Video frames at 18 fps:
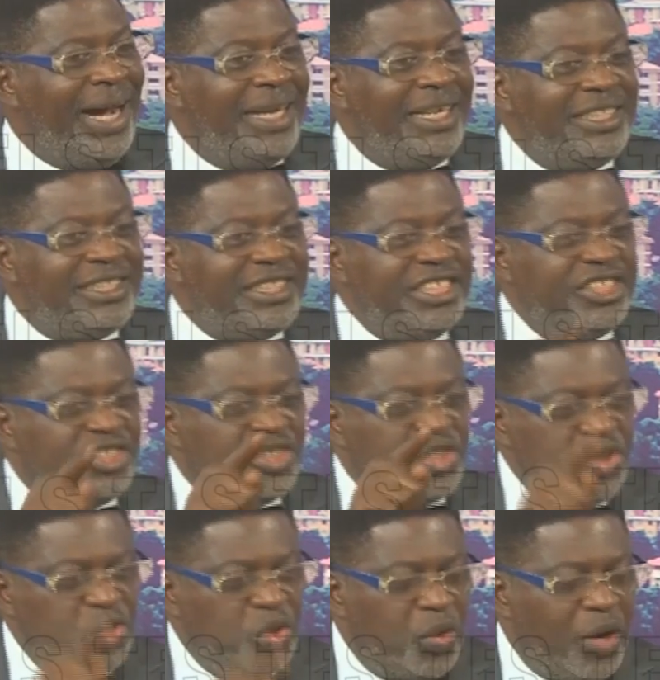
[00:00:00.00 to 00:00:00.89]
And it
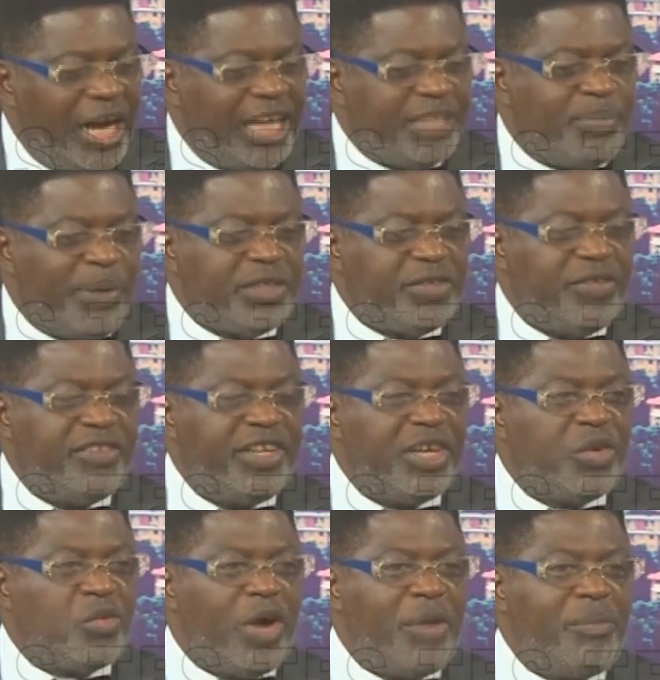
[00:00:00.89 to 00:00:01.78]
is you, as part of
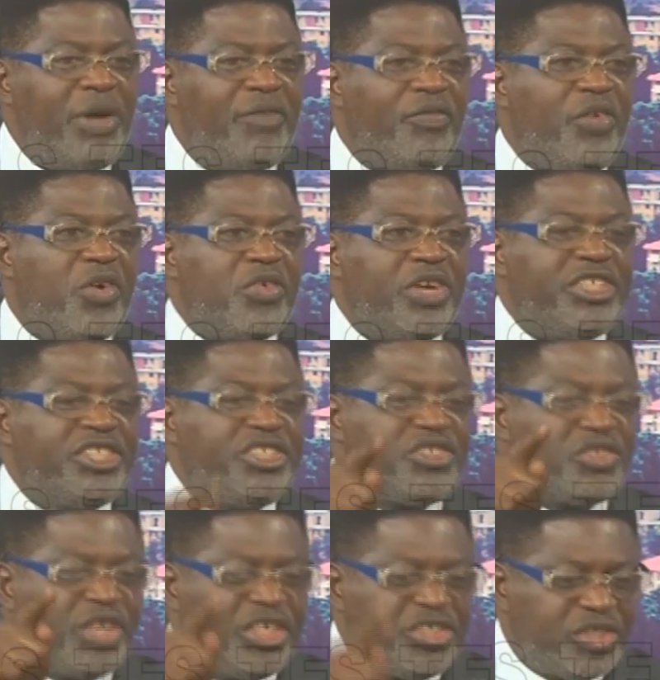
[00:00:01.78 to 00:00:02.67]
the requirement for
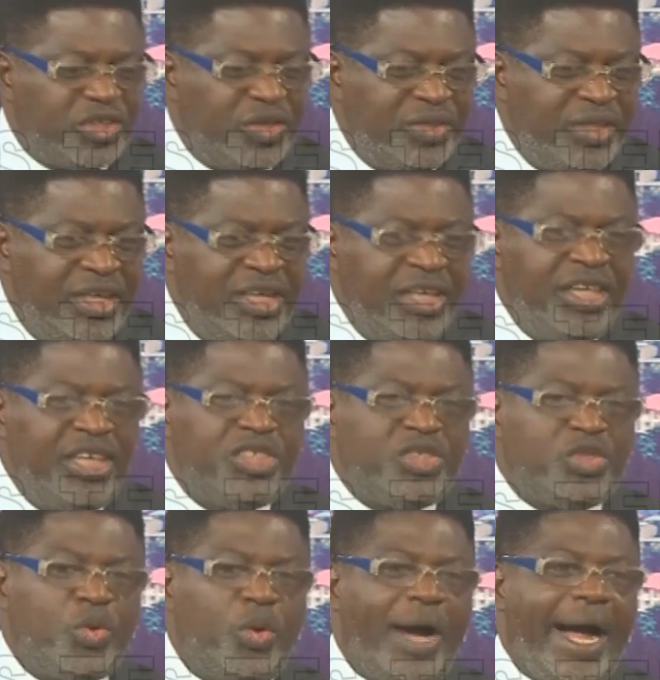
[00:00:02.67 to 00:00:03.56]
registration,
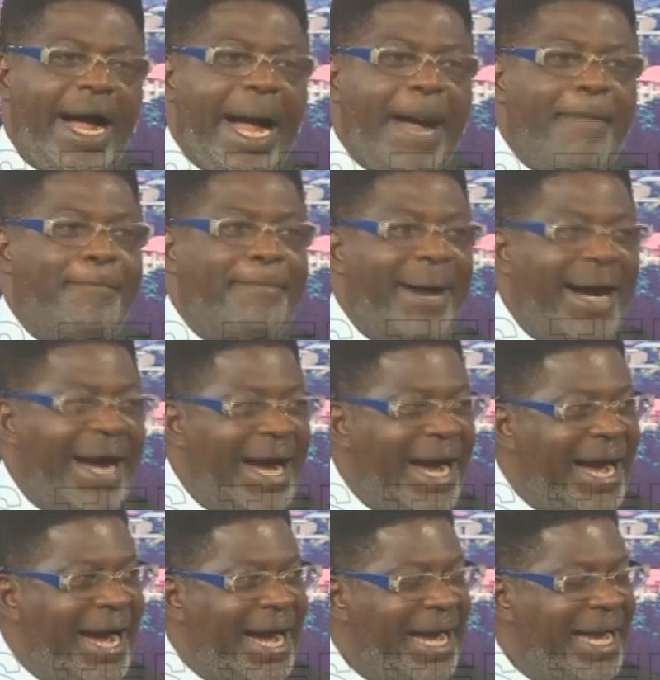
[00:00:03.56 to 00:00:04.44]
is to
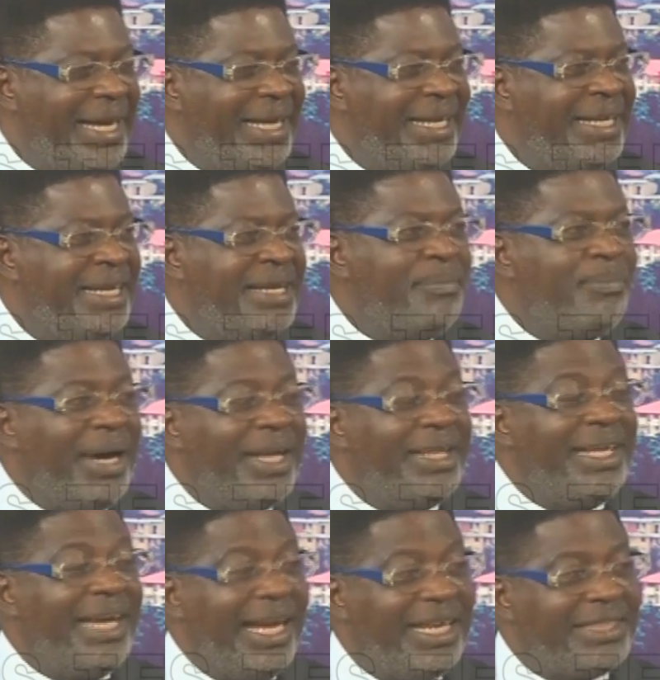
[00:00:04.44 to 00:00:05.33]
abide by the